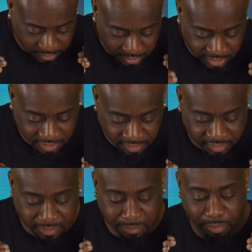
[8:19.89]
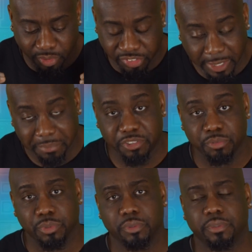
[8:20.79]
is
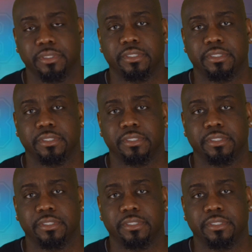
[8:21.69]
perceptual.